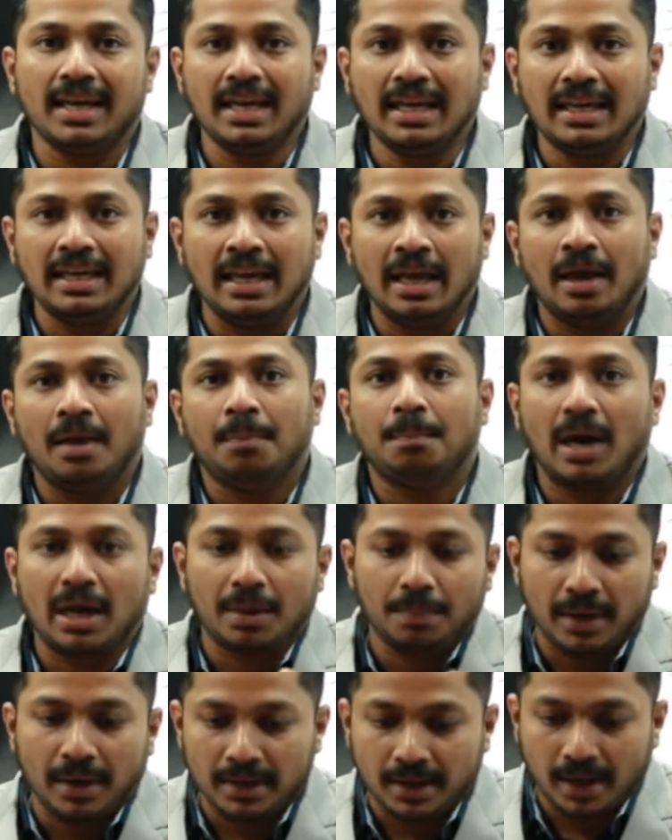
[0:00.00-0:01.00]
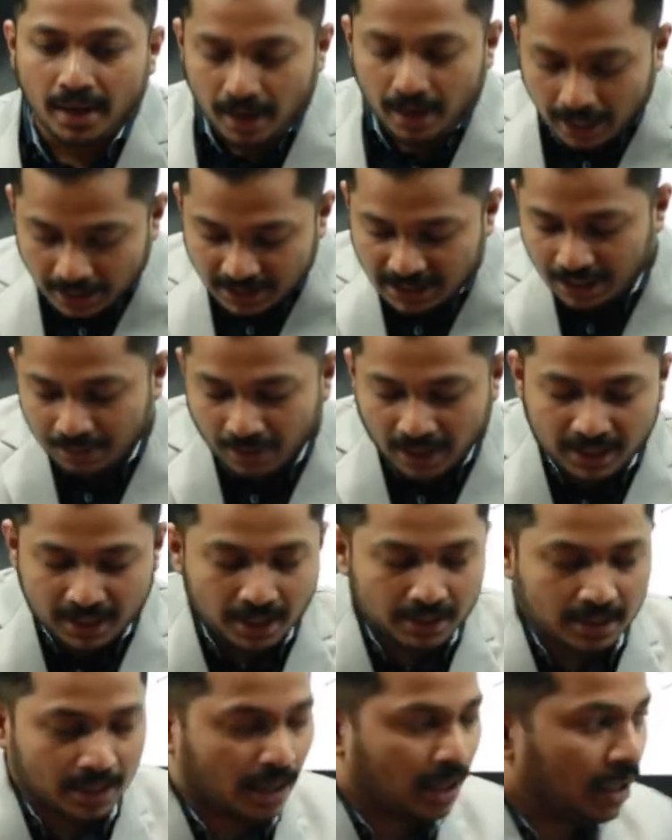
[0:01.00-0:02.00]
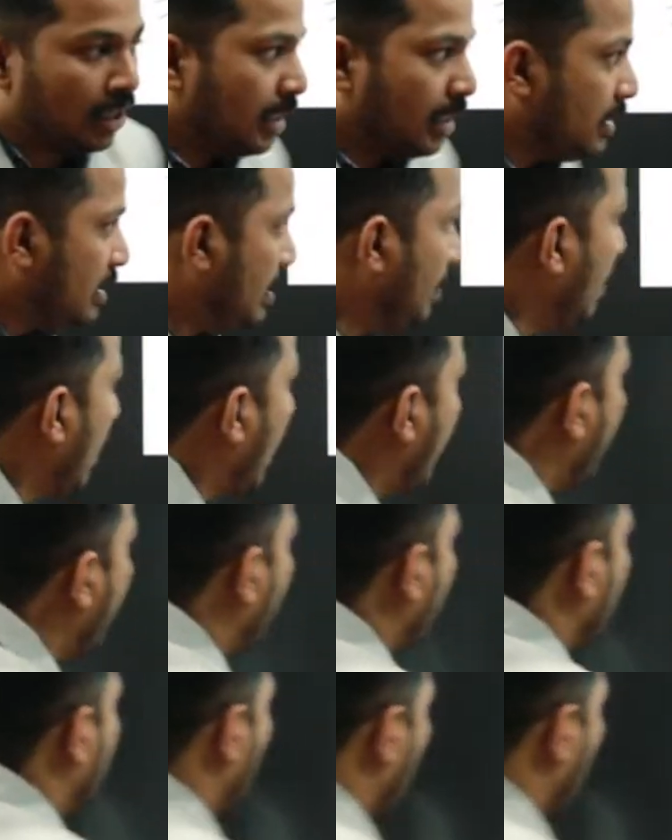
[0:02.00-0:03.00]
a bar magnet. Let's see what are the similarities